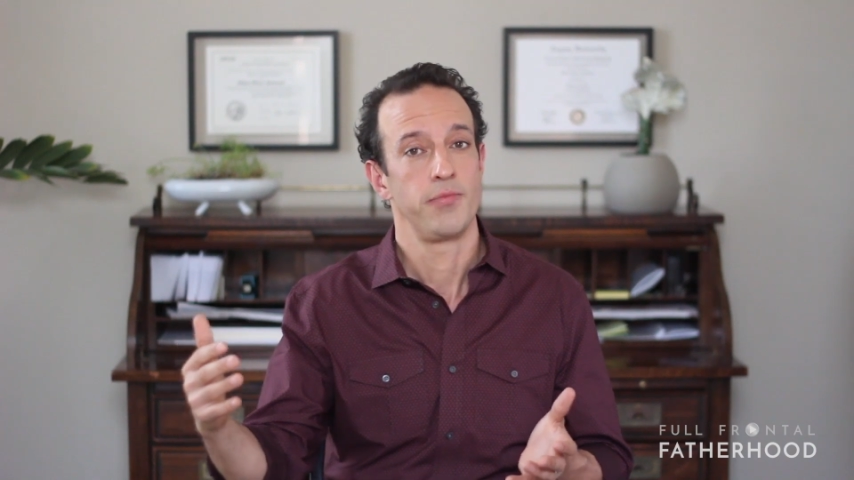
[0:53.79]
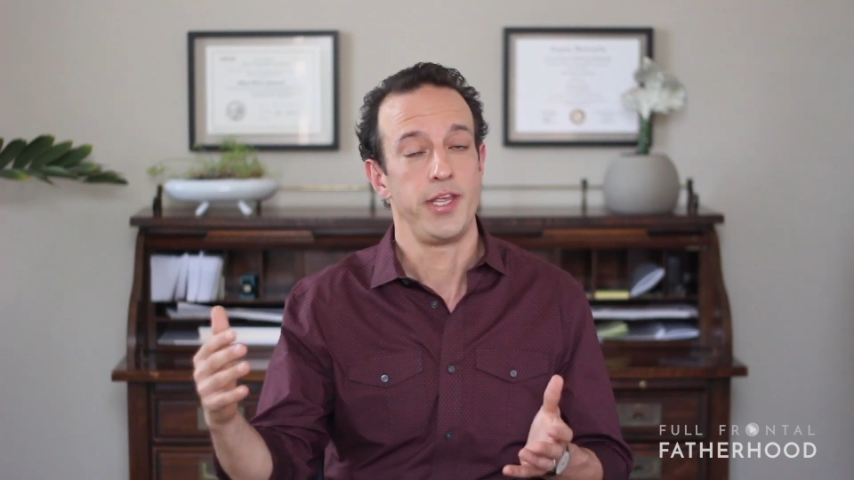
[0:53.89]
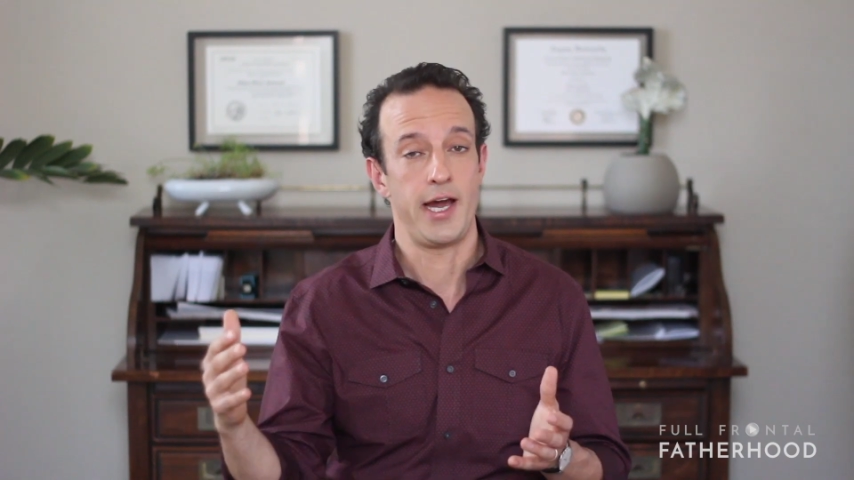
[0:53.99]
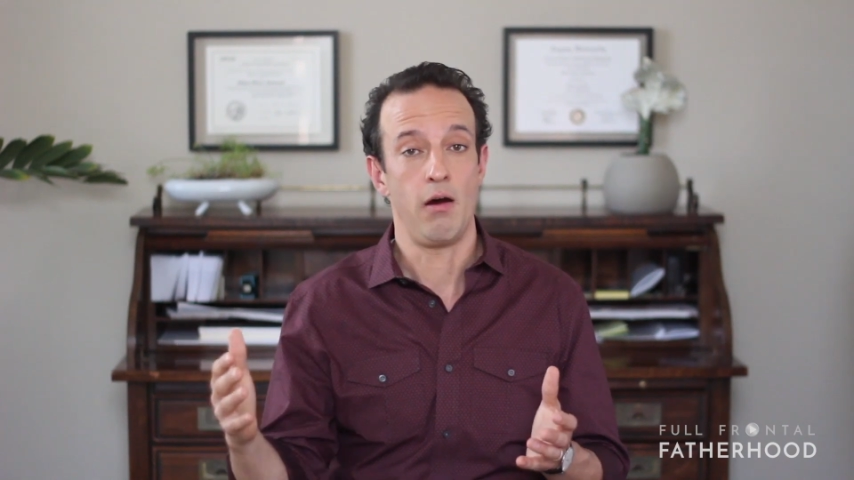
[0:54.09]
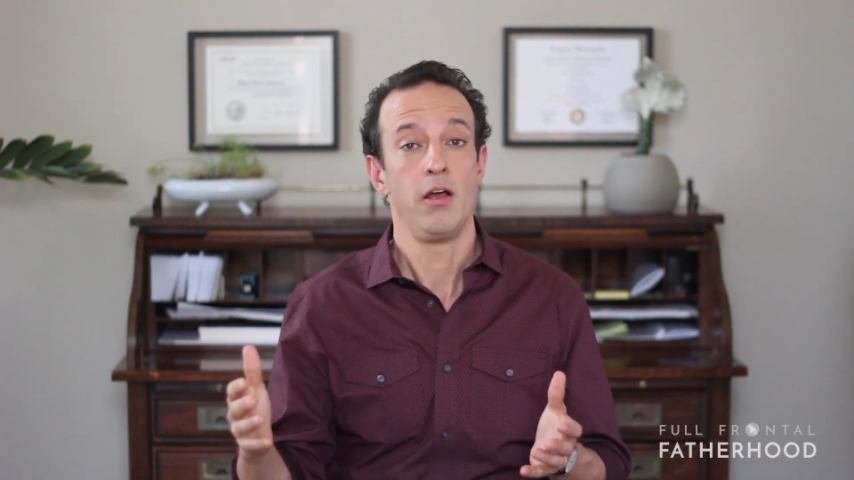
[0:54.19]

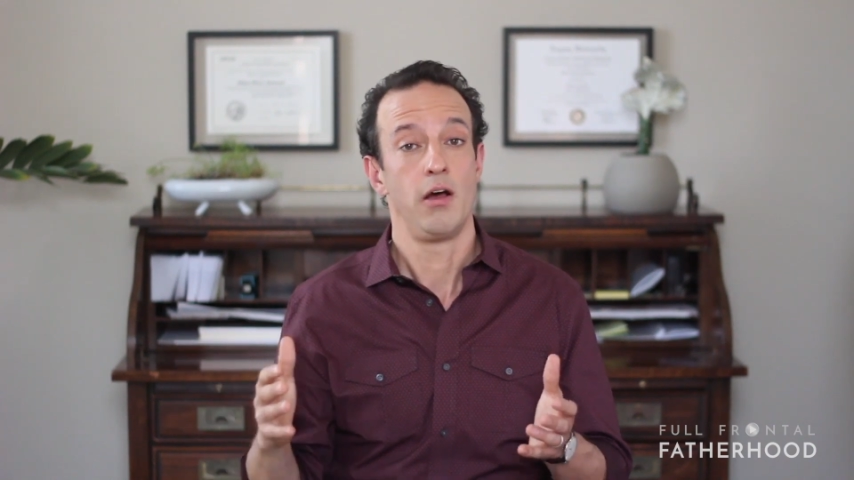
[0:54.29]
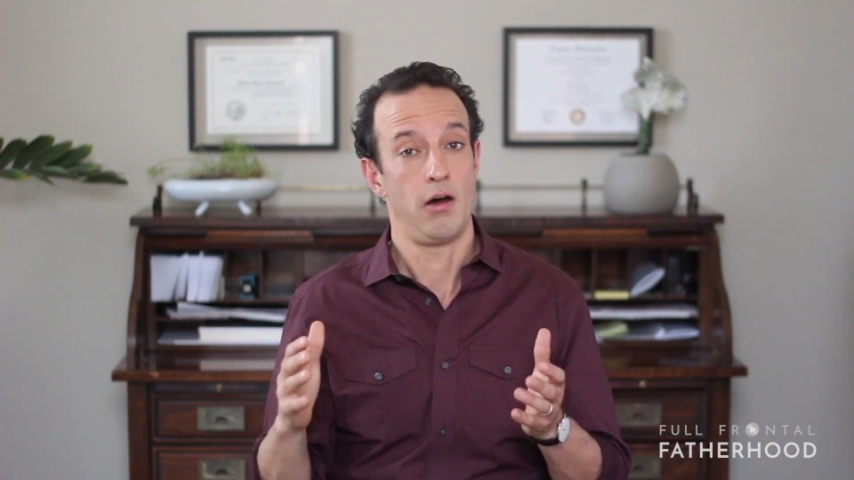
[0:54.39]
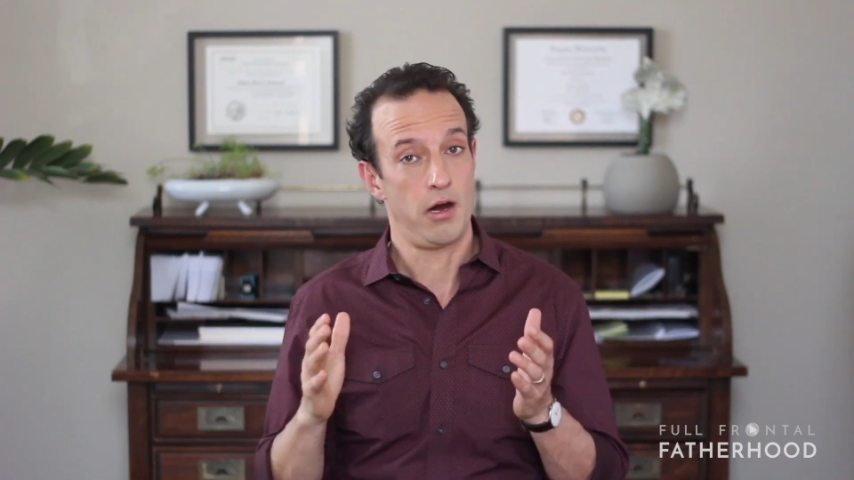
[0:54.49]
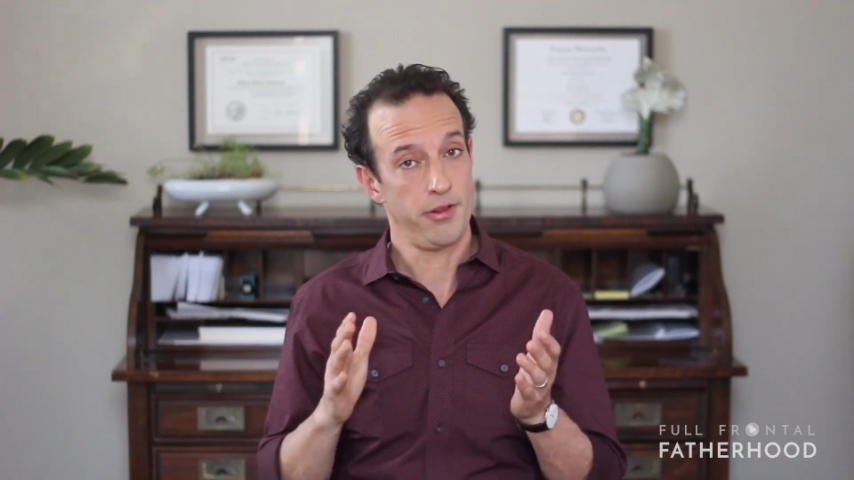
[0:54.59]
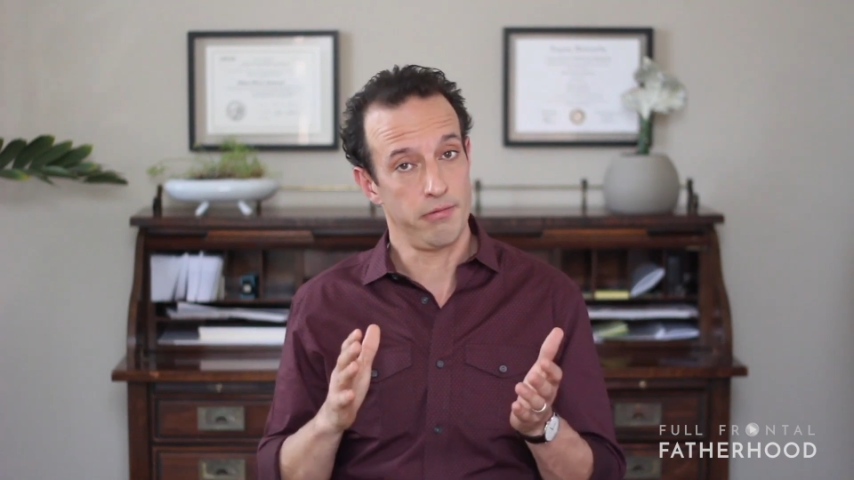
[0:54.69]
Now,
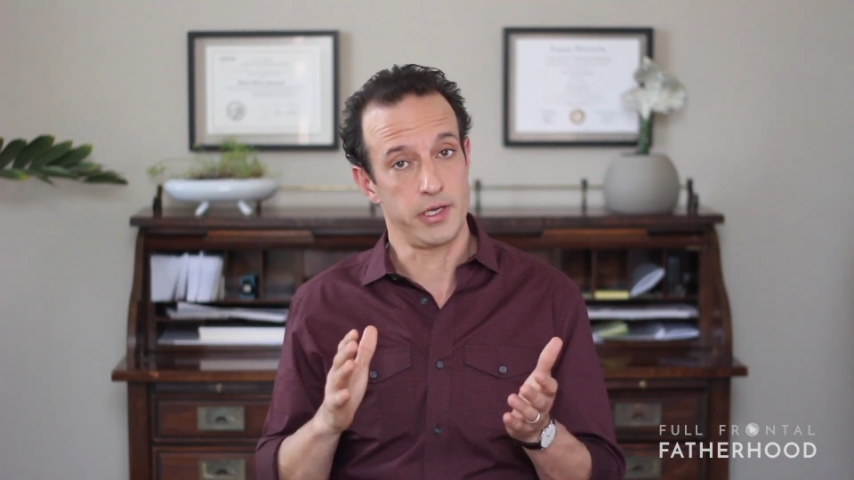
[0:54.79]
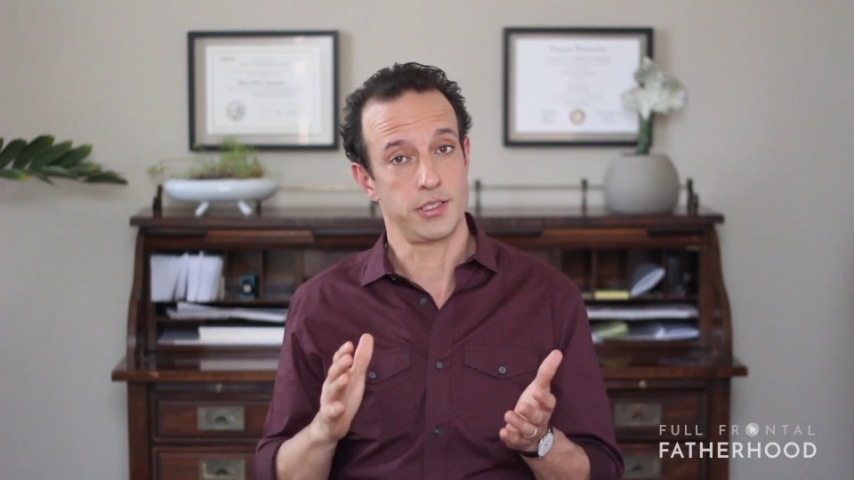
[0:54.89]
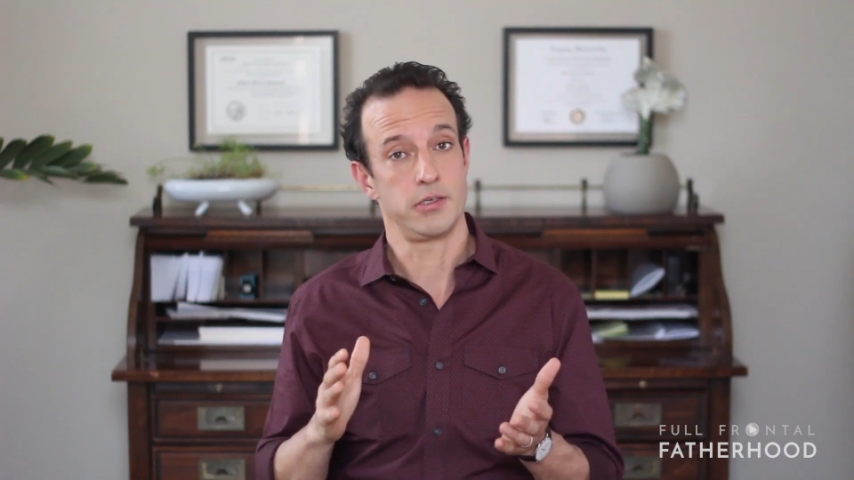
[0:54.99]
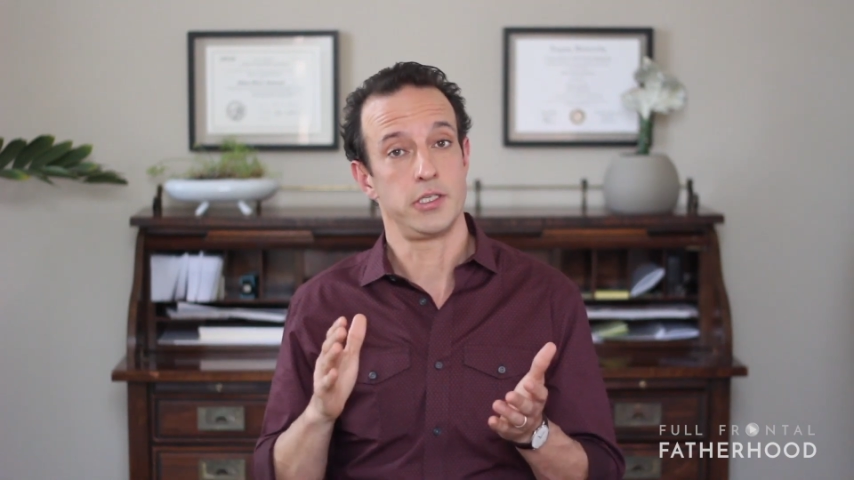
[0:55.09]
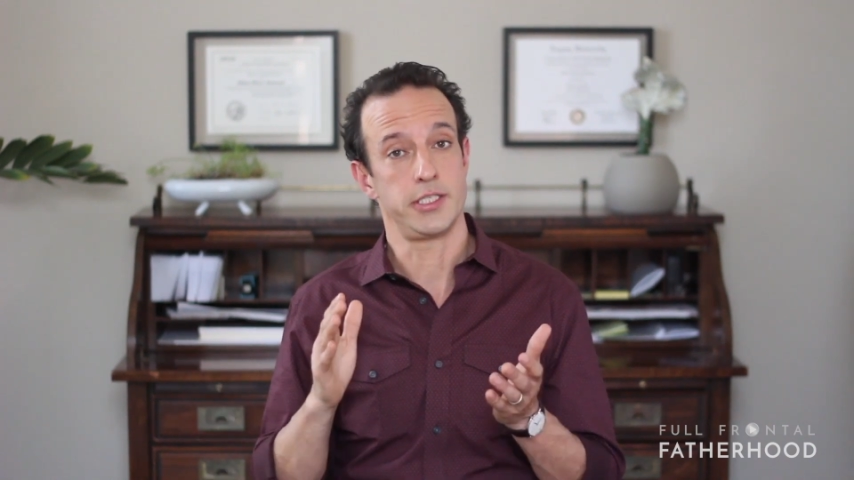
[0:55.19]
other
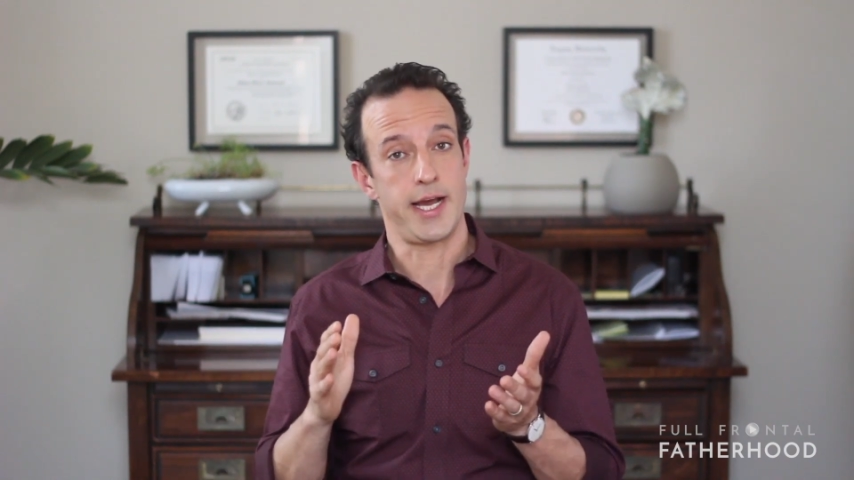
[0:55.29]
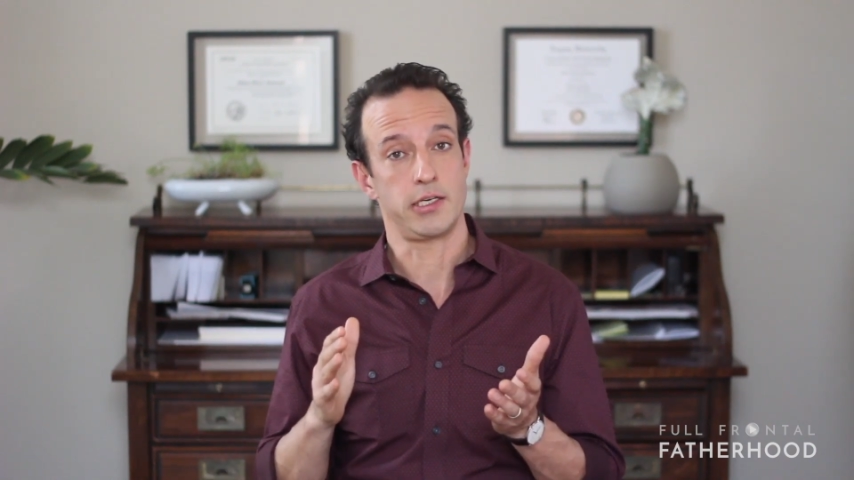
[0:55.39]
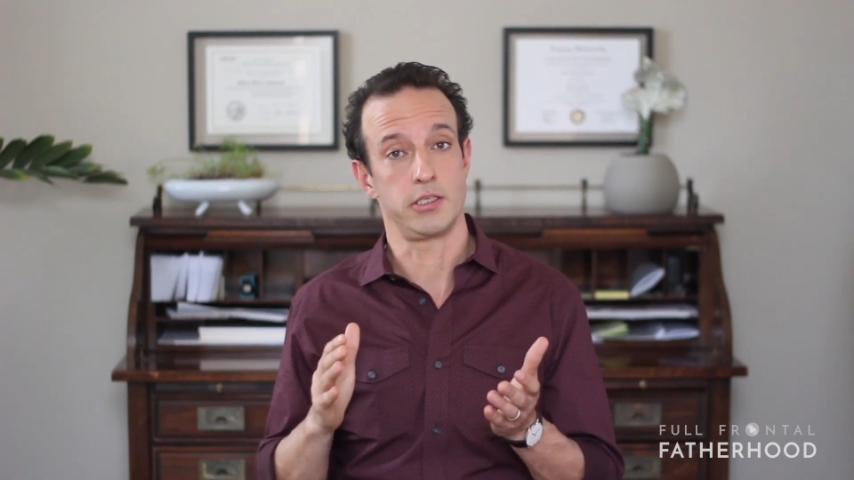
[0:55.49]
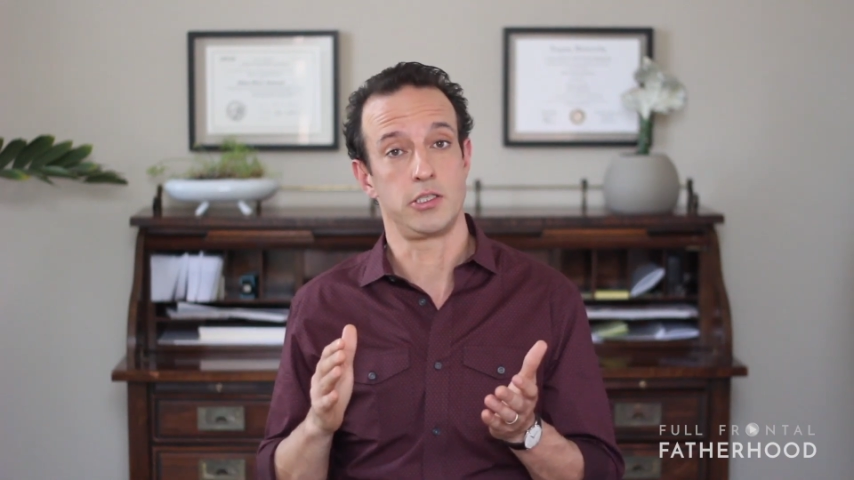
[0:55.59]
research has actually